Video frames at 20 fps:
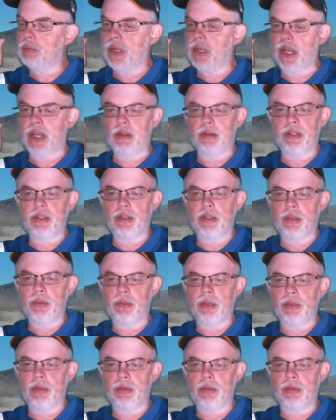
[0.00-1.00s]
battery
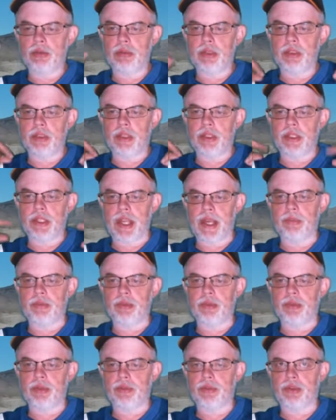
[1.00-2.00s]
terminal
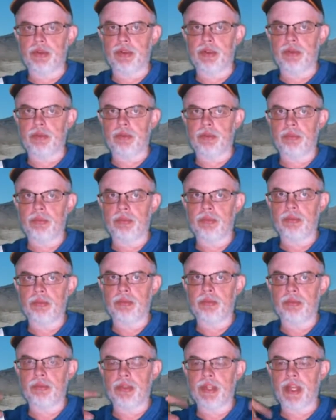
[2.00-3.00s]
adapters from
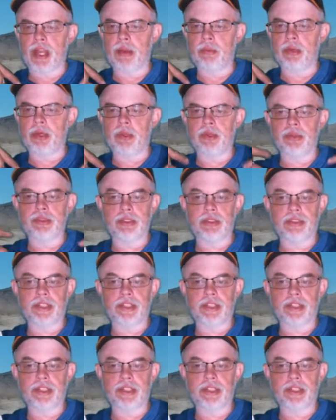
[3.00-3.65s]
top post